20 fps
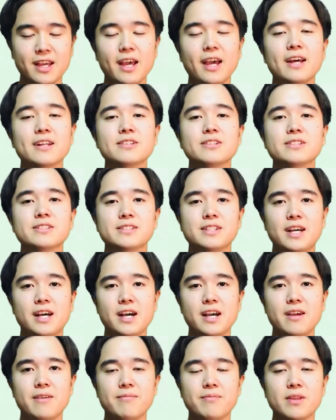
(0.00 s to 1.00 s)
and
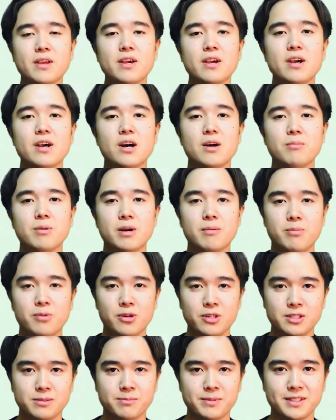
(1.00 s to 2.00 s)
time of
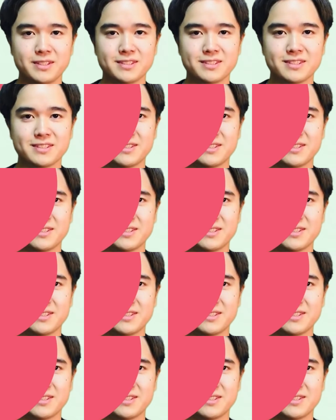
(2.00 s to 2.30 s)
appointment.